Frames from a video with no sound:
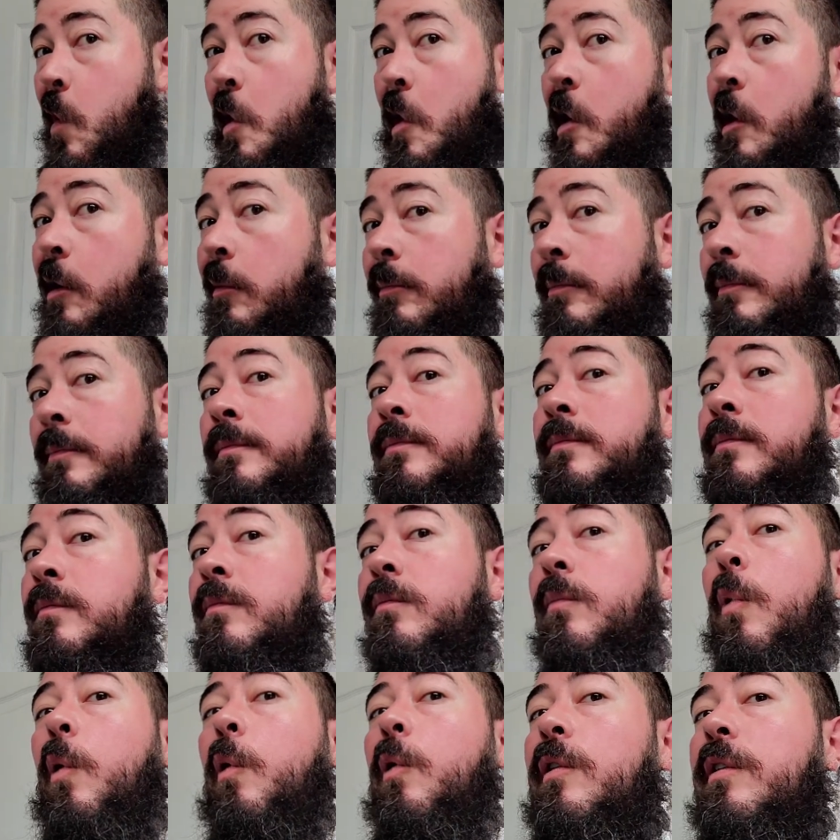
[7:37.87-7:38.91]
um,
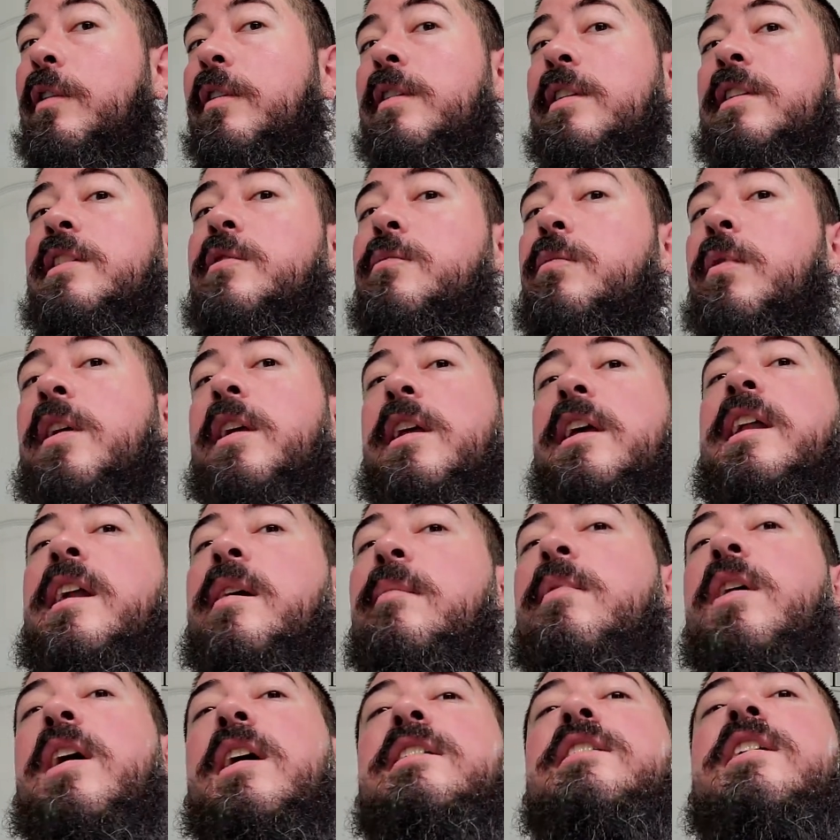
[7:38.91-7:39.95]
more than this one. And I'm
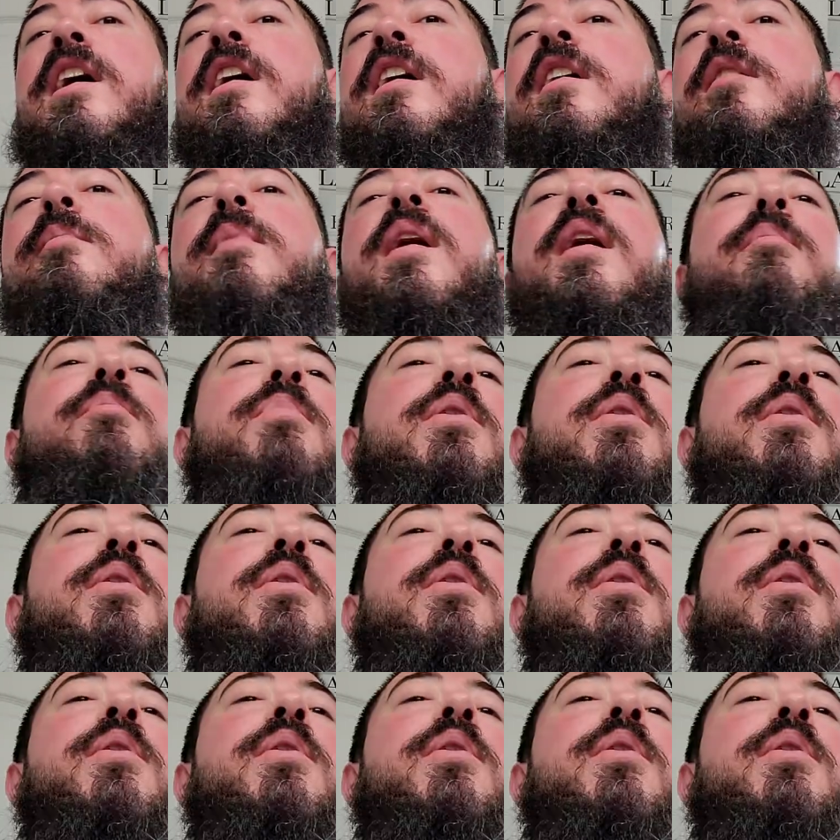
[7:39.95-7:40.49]
not talking about